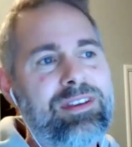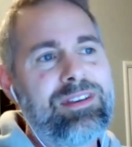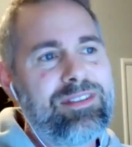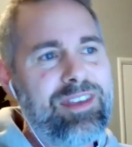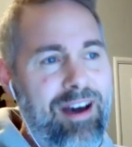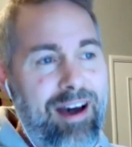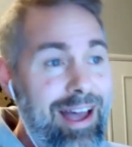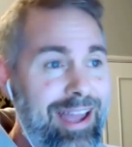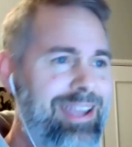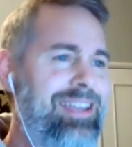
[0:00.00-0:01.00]
The
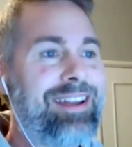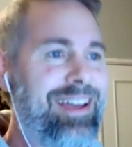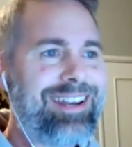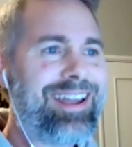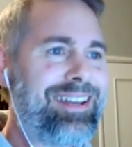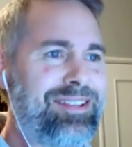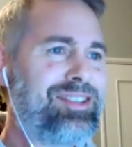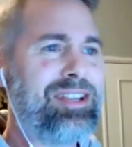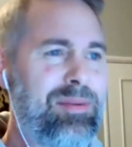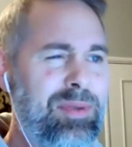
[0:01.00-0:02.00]
I in I-9 is,
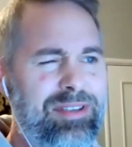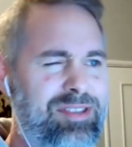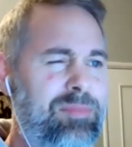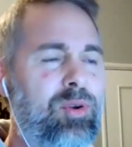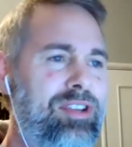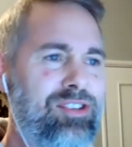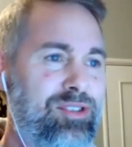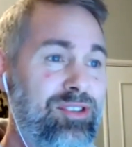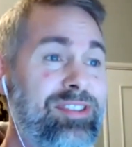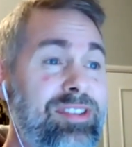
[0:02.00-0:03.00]
an, is immigration.
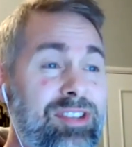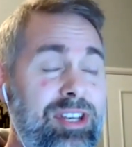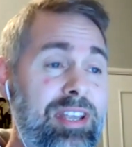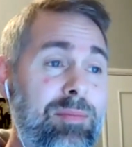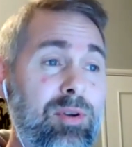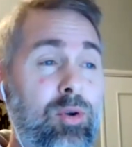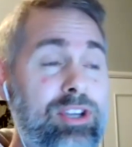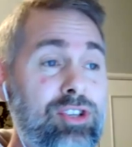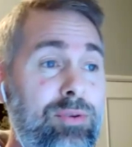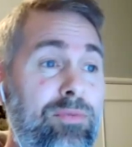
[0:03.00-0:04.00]
So this is an
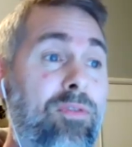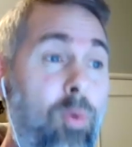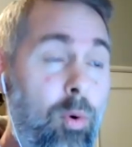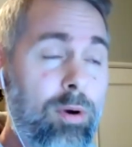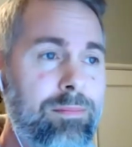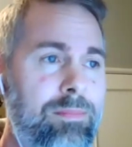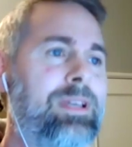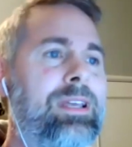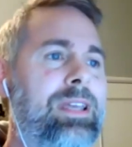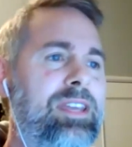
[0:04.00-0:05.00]
immigration form
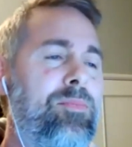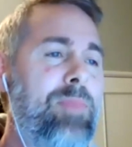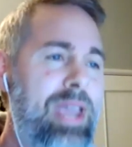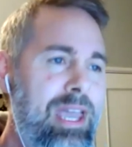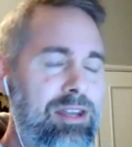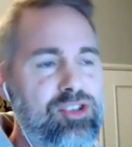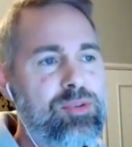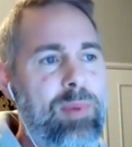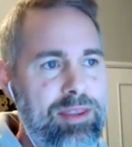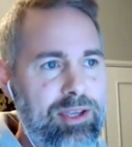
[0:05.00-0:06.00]
it's managed
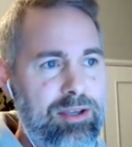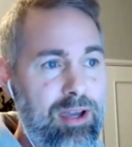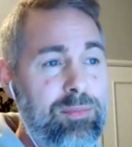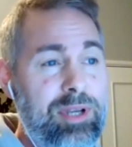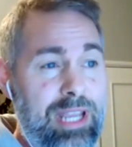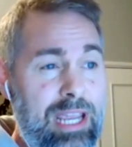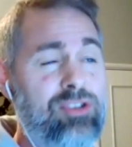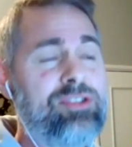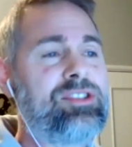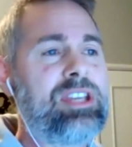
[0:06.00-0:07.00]
by the government
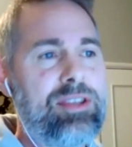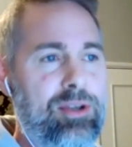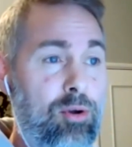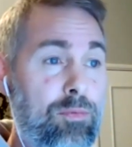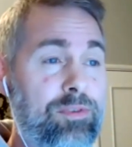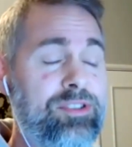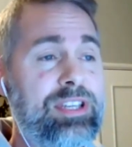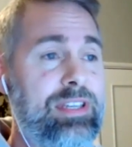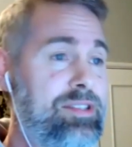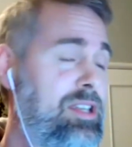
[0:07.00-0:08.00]
agency that
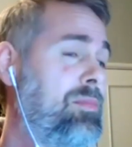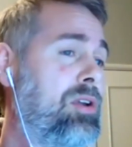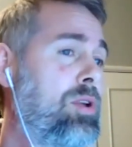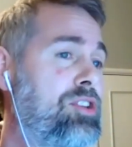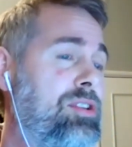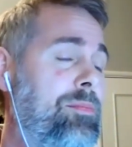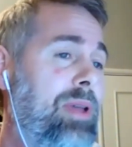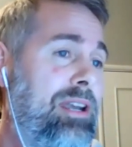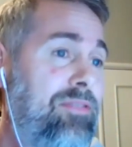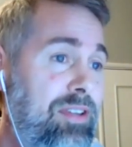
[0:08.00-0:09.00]
oversees immigration
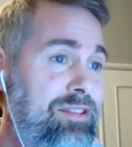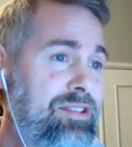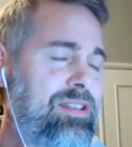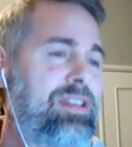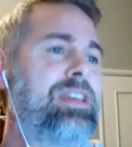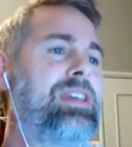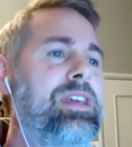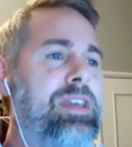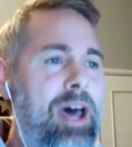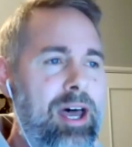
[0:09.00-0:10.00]
benefits.
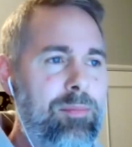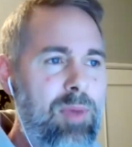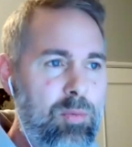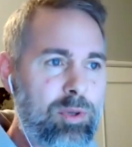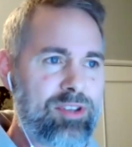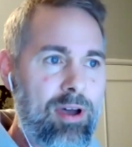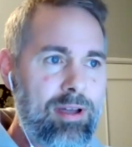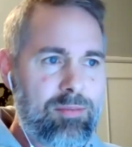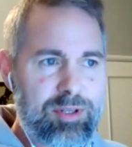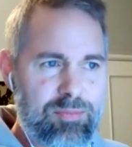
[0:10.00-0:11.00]
Um, and what's
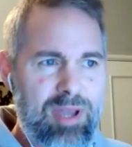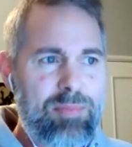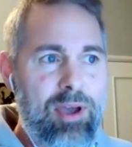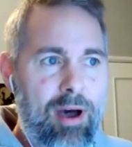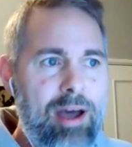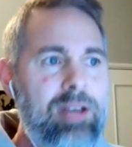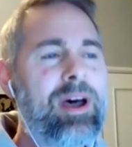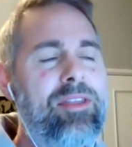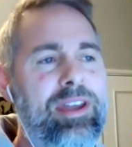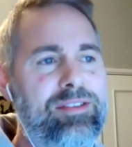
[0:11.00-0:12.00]
odd, what might be odd
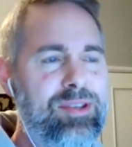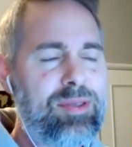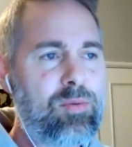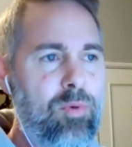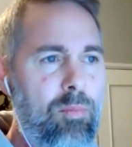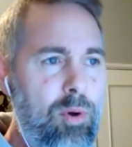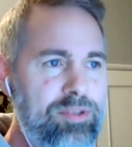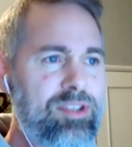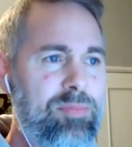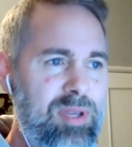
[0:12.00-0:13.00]
about that is you think, well,
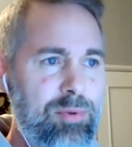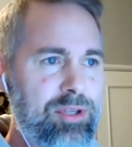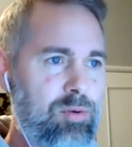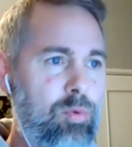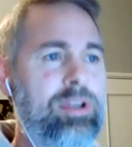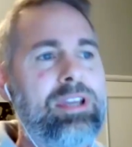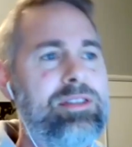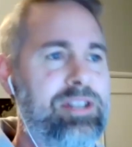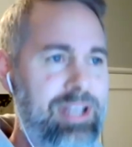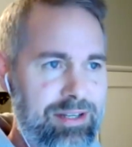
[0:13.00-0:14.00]
most of the people that are working in the
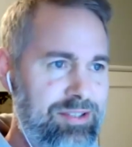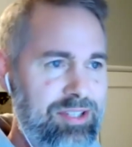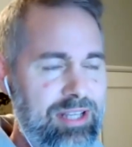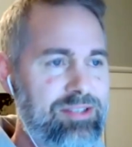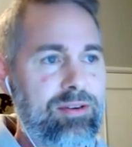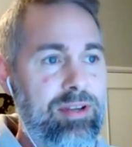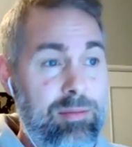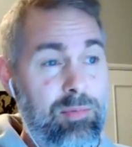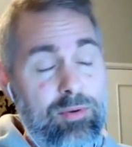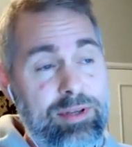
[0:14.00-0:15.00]
United States aren't
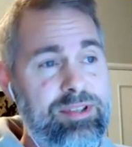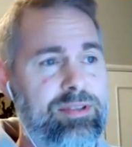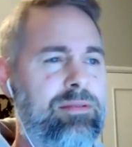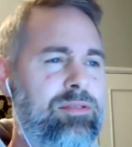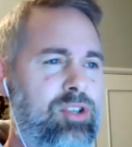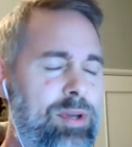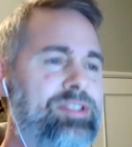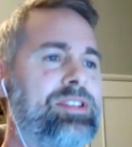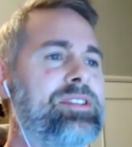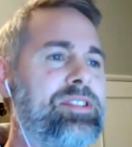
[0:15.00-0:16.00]
immigrants; they're U.S.
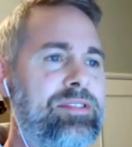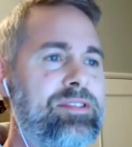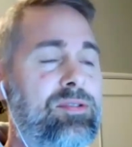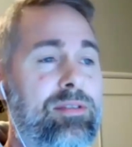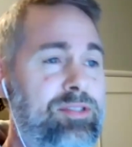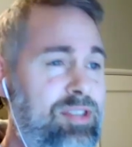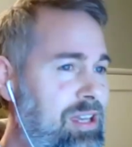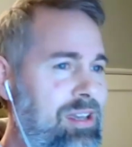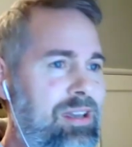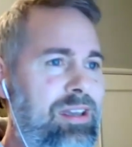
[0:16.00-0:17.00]
citizens. There is
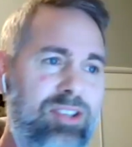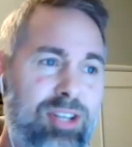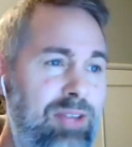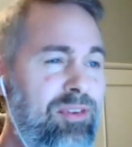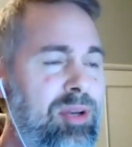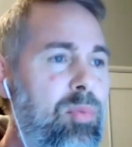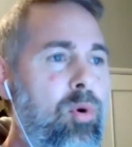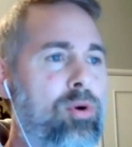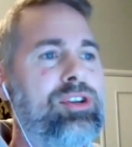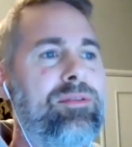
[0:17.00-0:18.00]
a significant
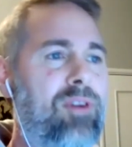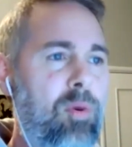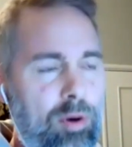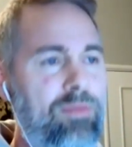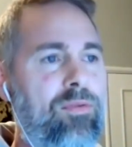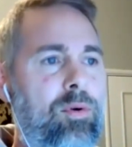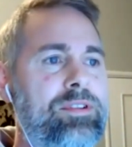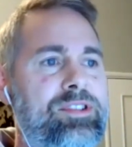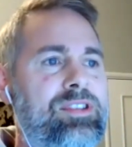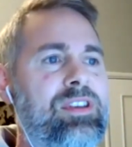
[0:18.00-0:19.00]
portion of our
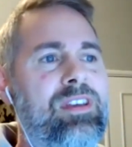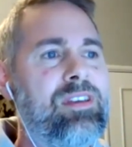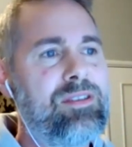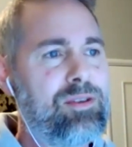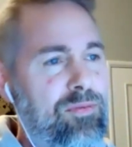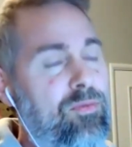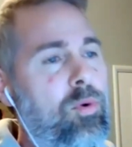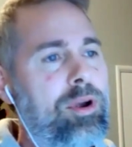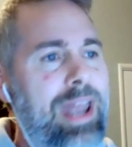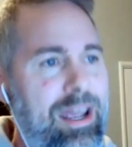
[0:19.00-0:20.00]
workforce that are
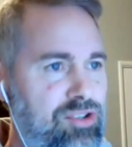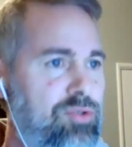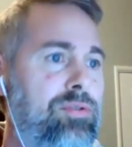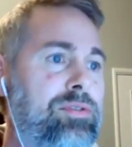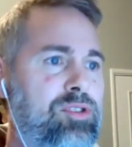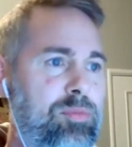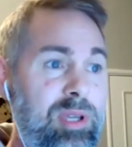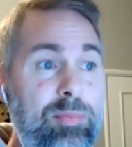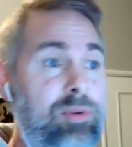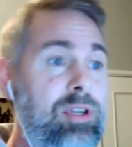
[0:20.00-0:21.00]
foreign nationals or
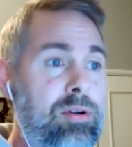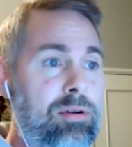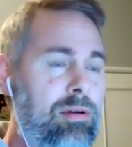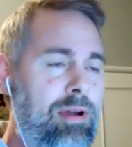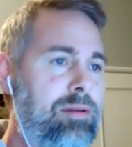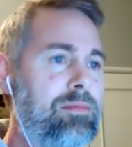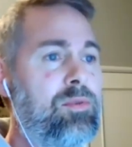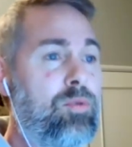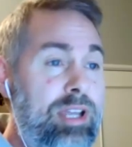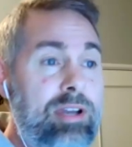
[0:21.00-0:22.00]
people here on
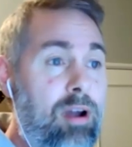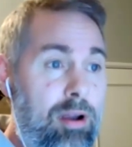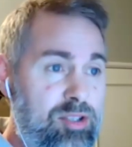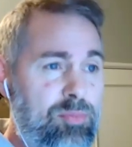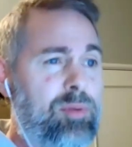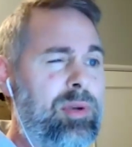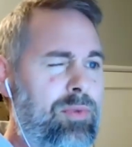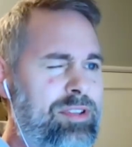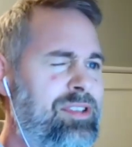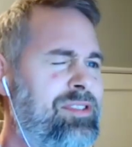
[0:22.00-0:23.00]
green cards, permanent
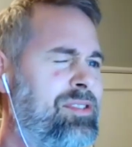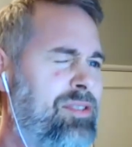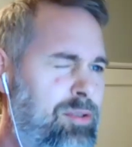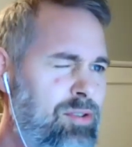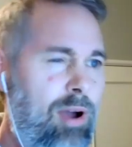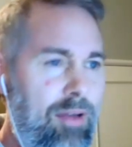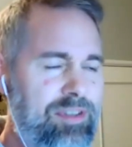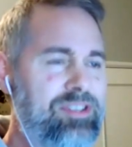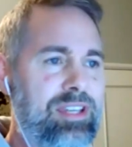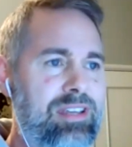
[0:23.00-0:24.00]
residents. Those are
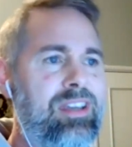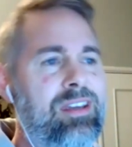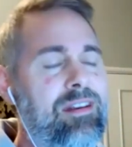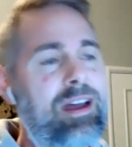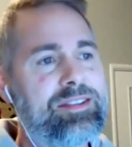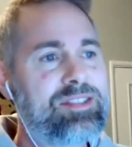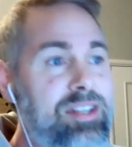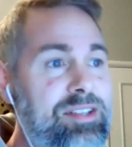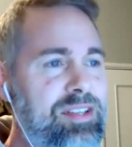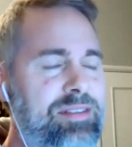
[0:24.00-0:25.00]
obviously not
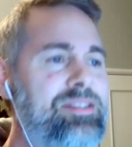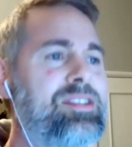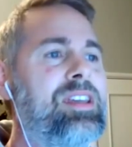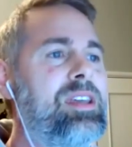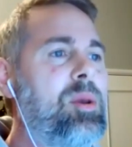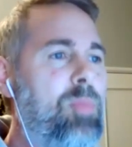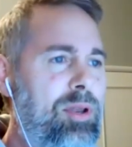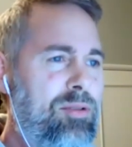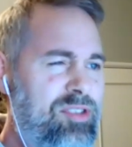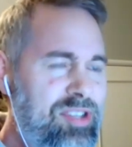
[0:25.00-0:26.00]
citizens,
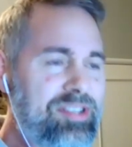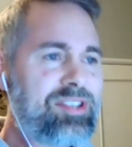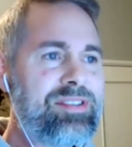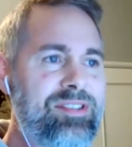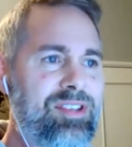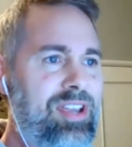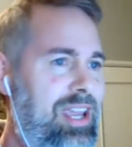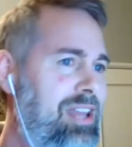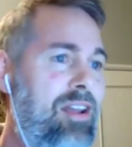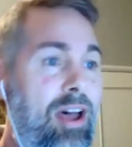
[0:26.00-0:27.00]
but citizens
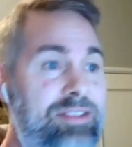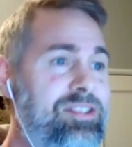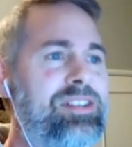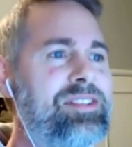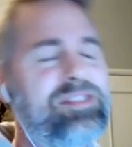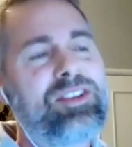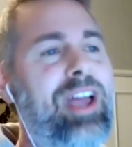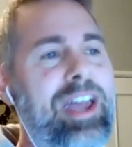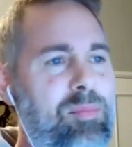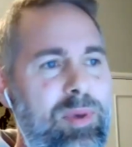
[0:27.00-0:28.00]
and non-citizens
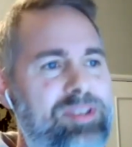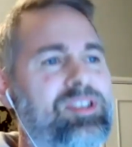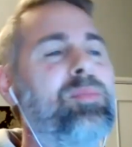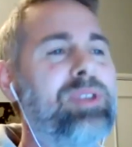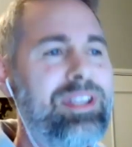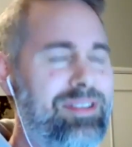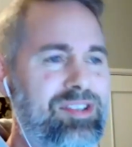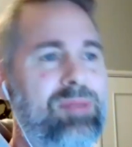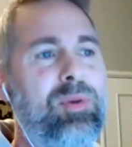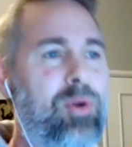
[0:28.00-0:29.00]
alike must complete
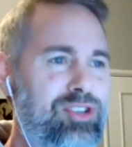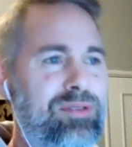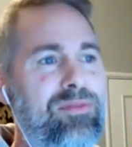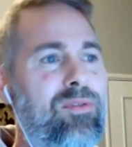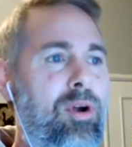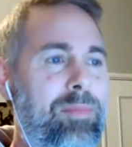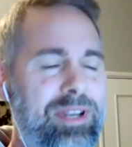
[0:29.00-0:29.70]
this immigration form.